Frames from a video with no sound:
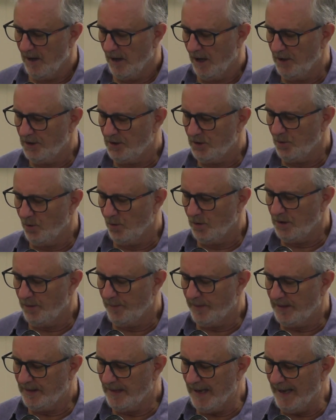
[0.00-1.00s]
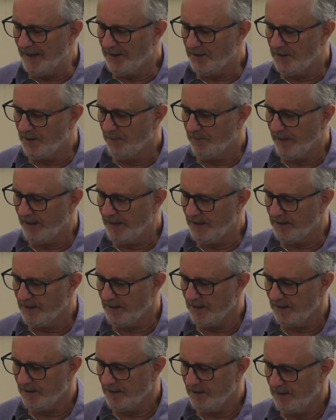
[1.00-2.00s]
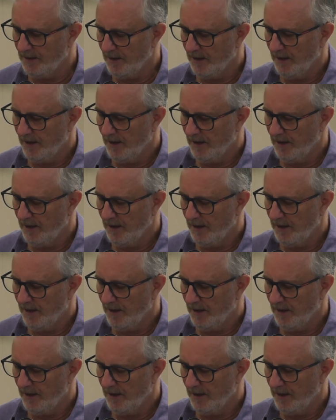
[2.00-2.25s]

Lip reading: is sure to be dashed to pieces